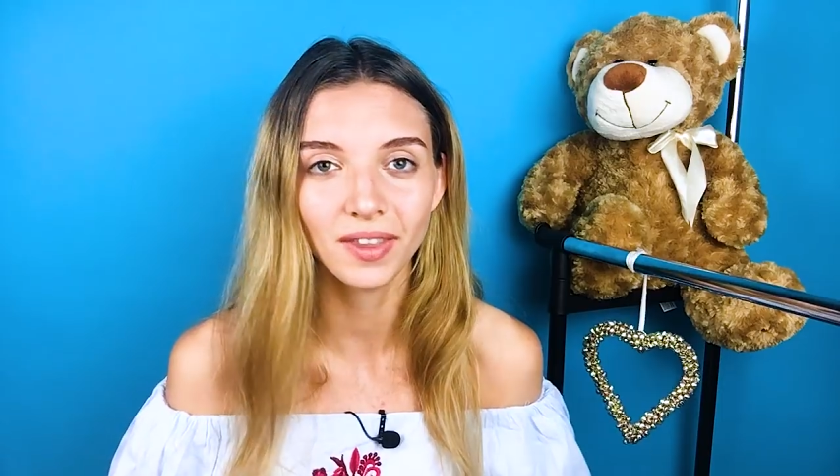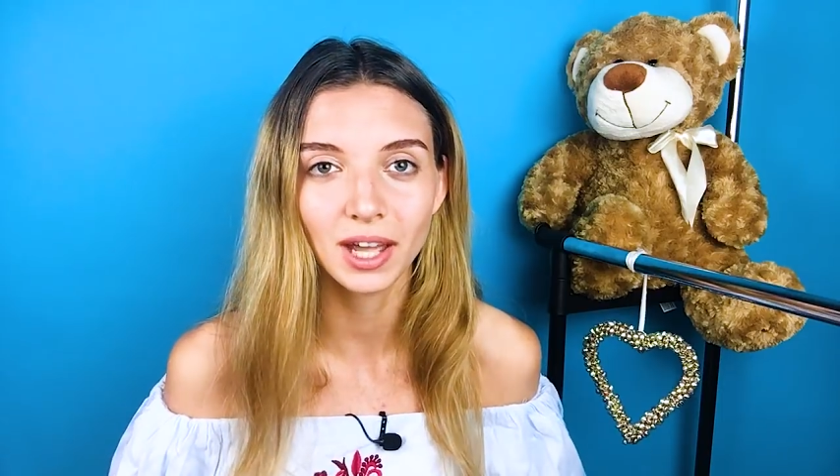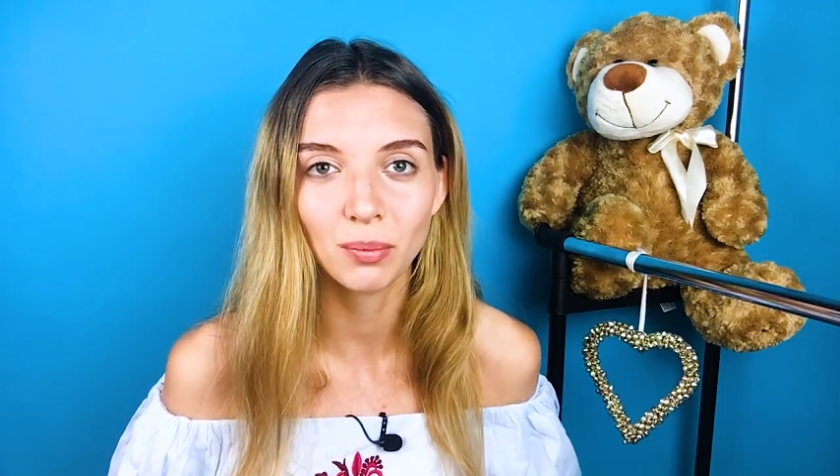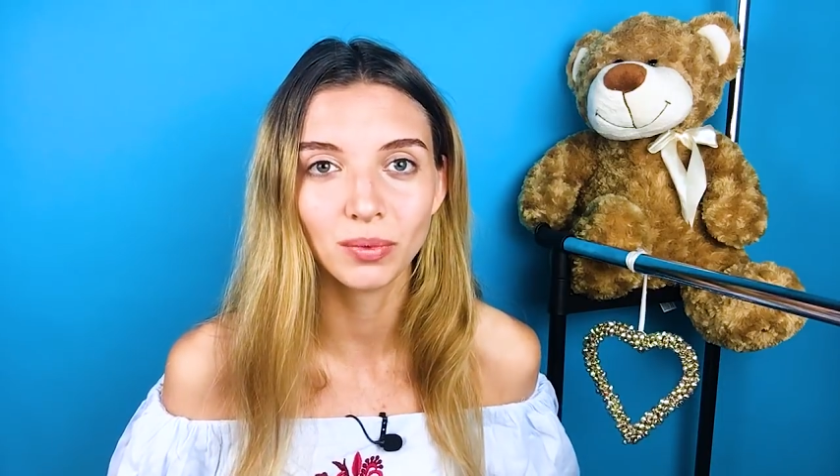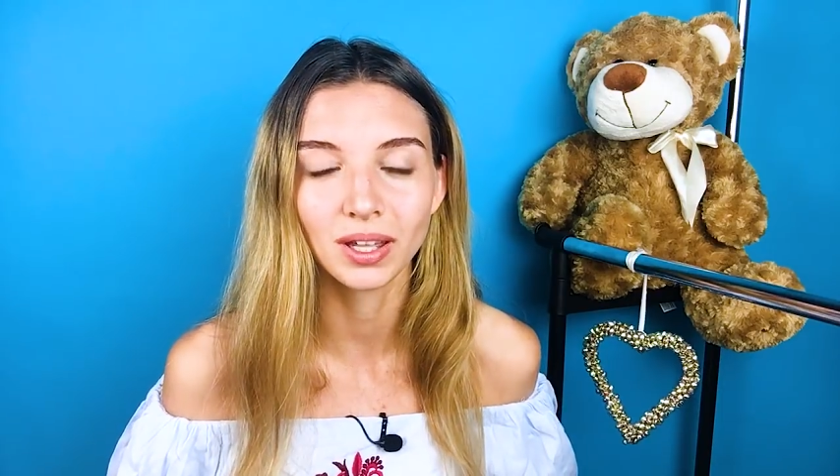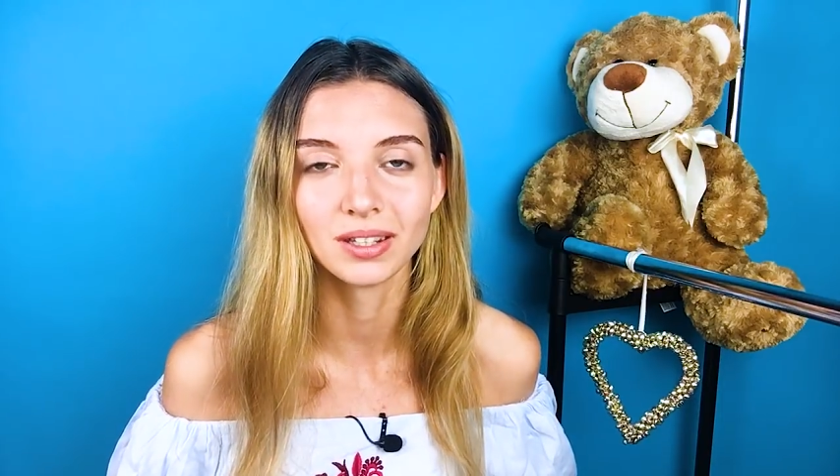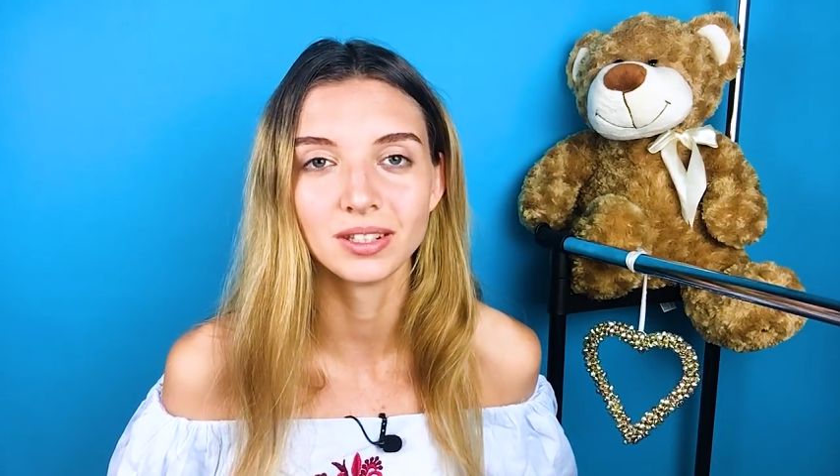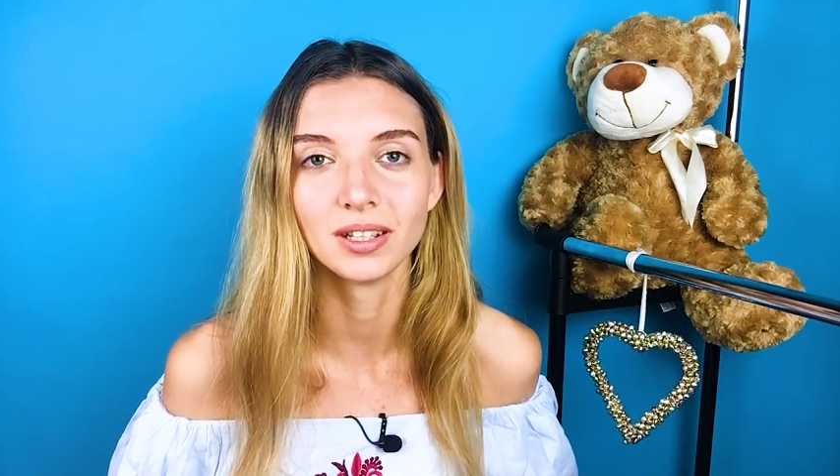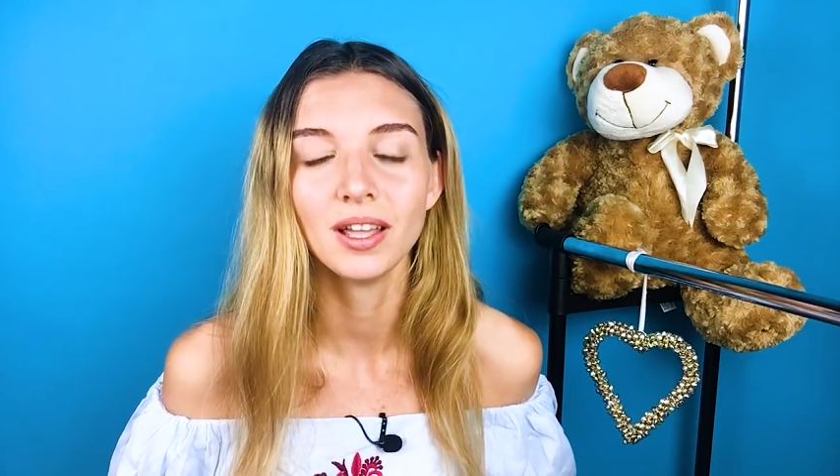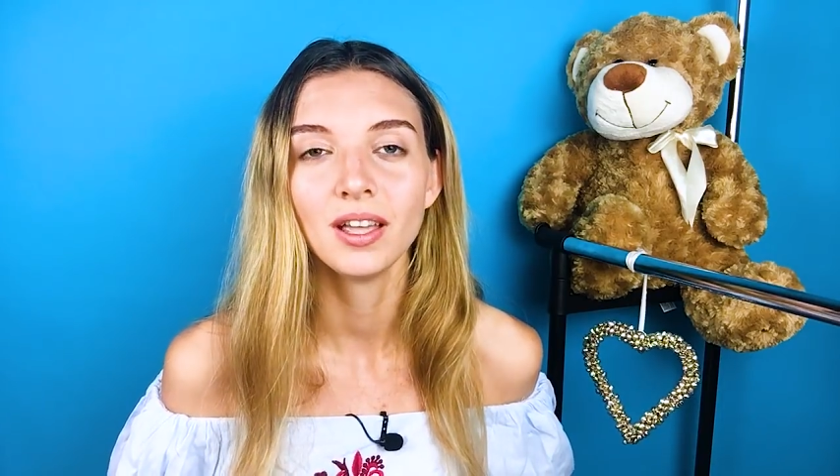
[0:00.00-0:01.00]
them
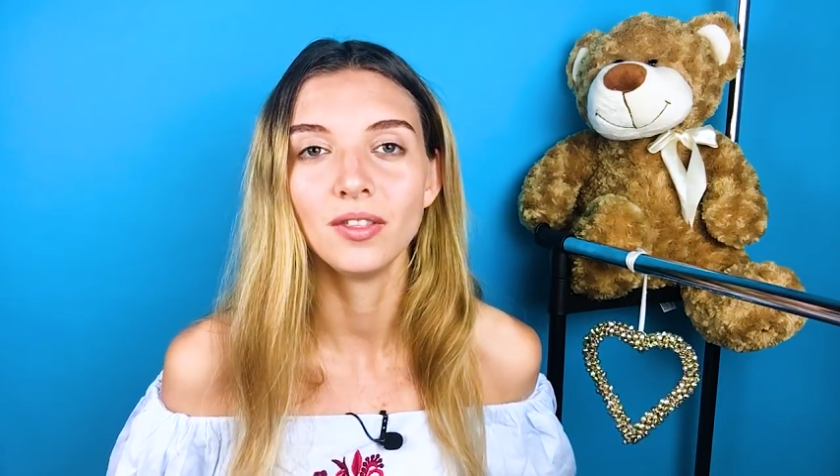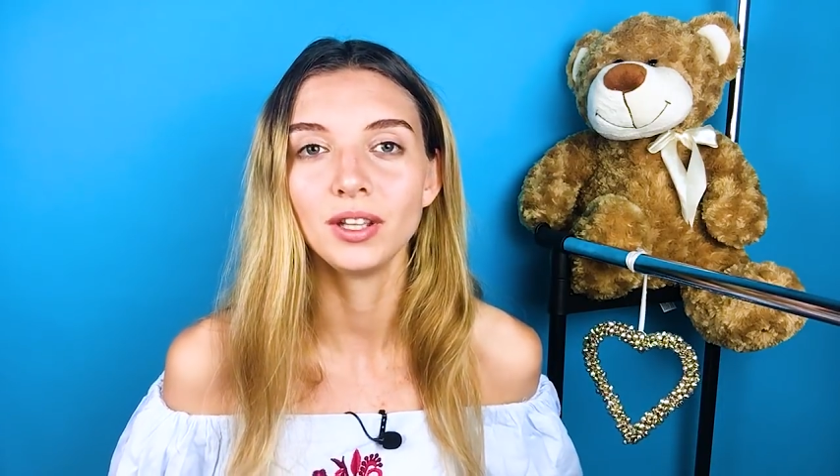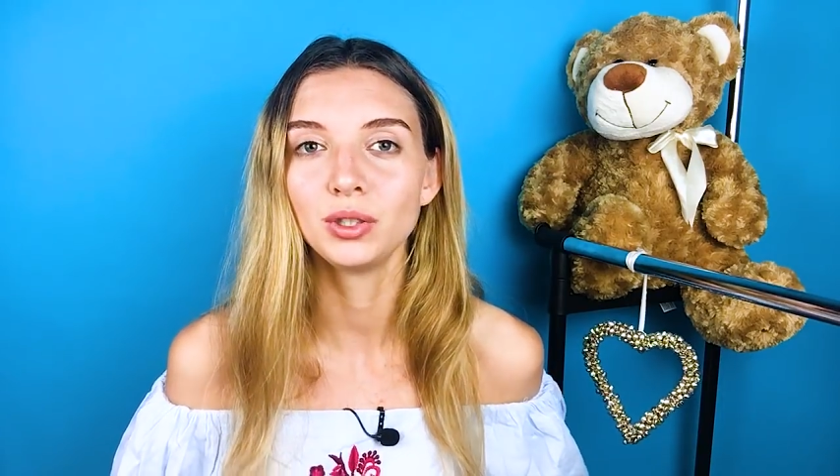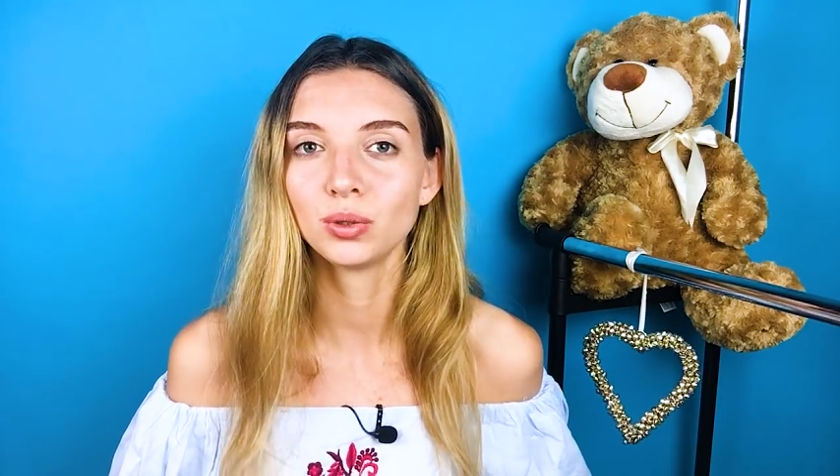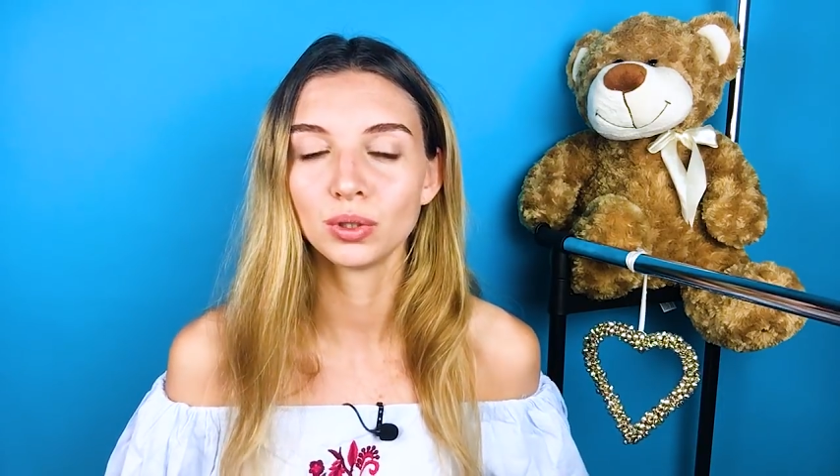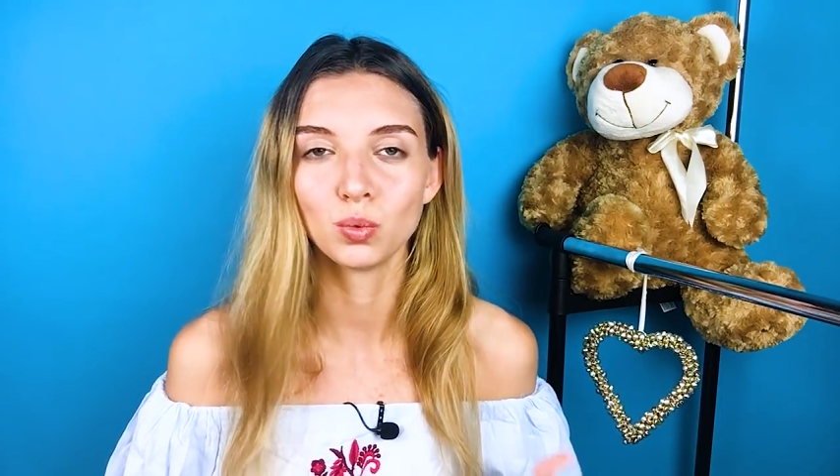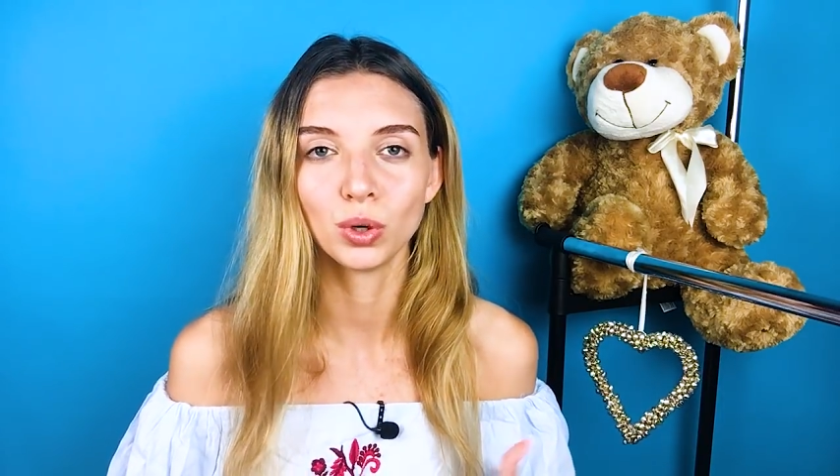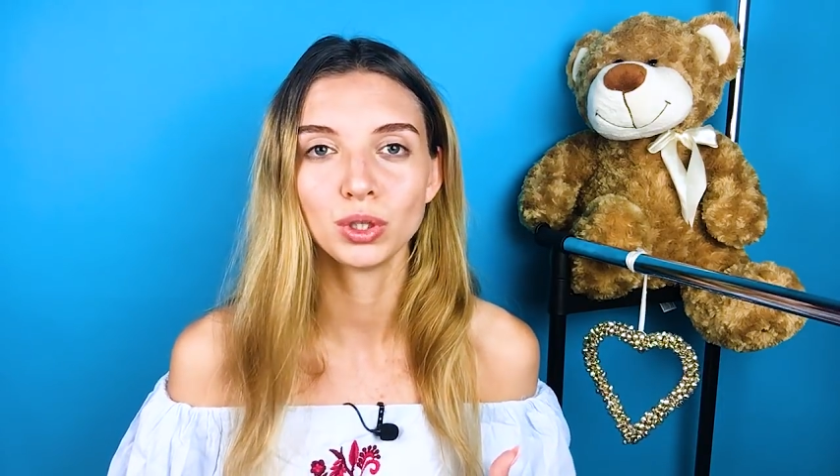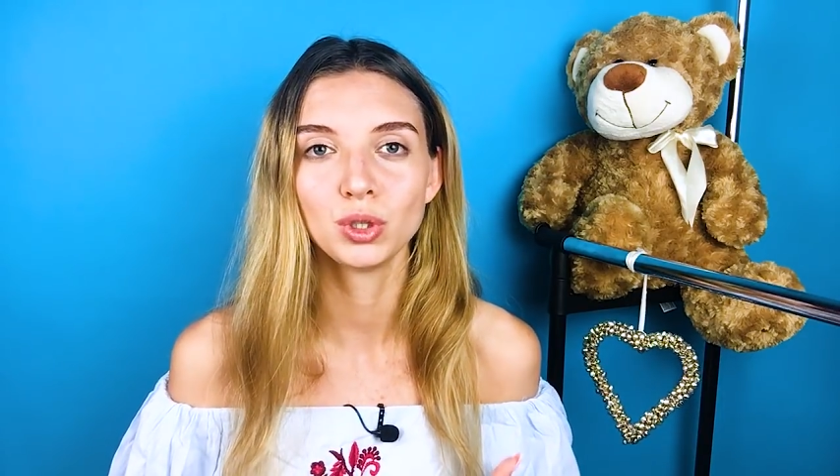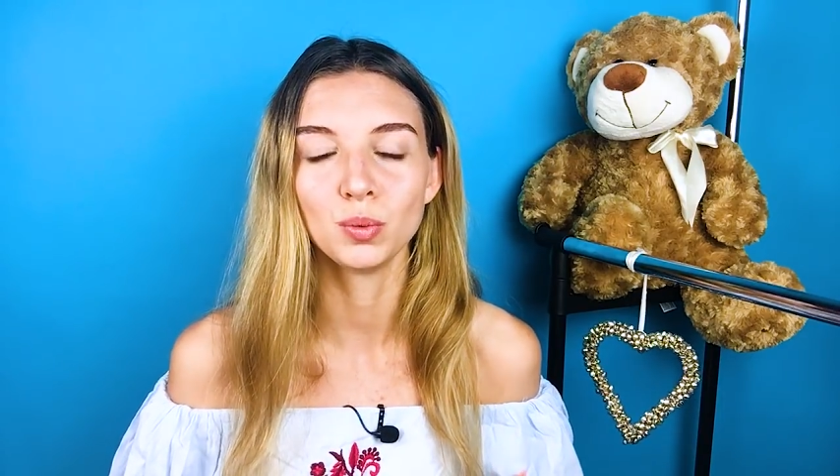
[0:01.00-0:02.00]
and they do not
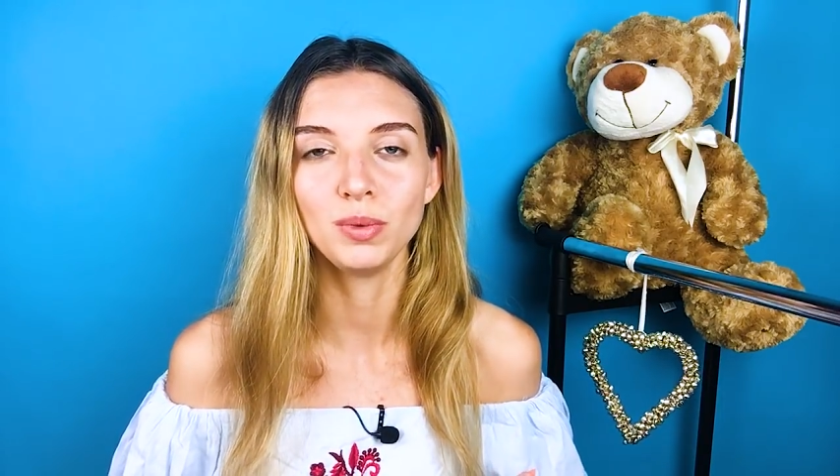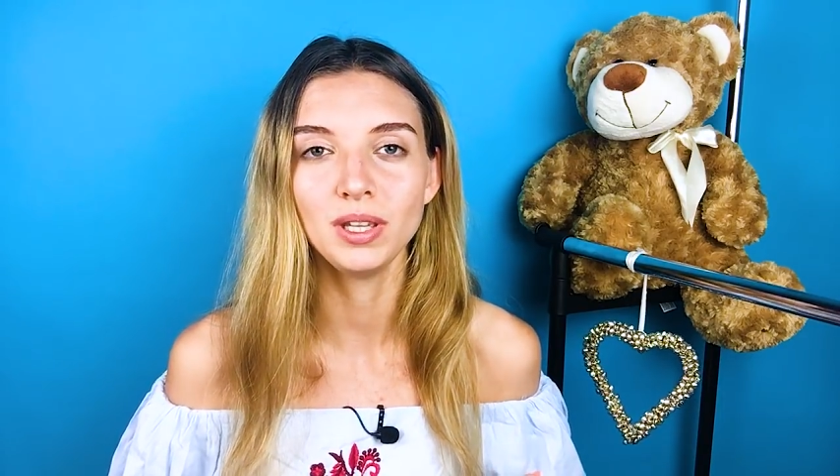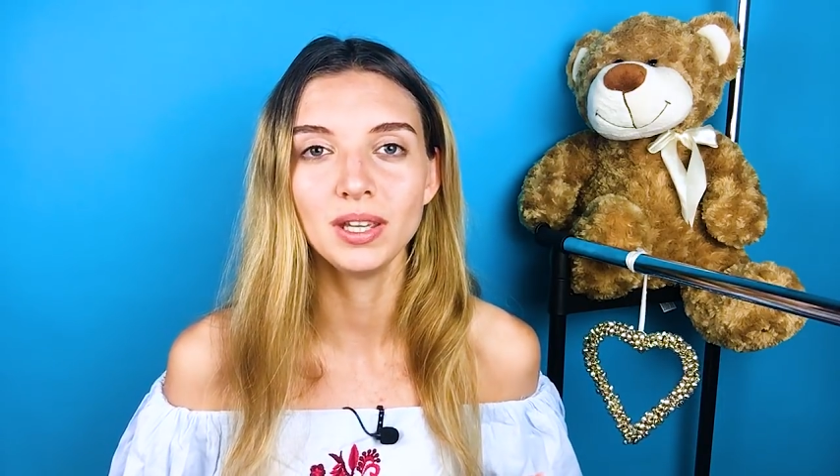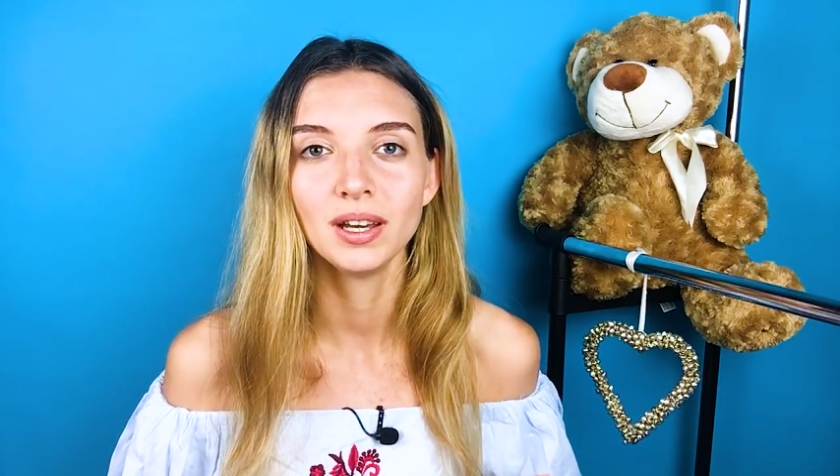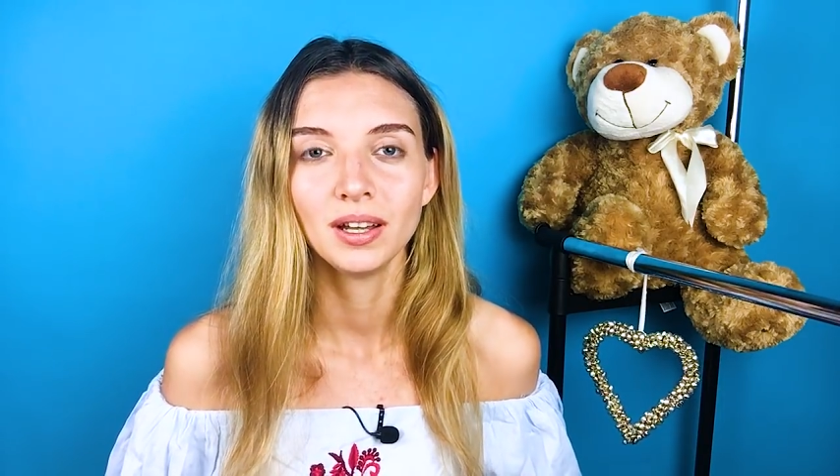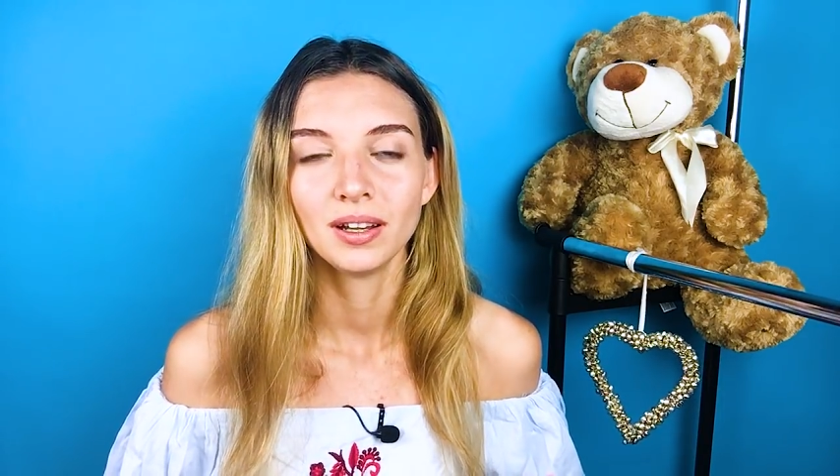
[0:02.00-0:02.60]
want to be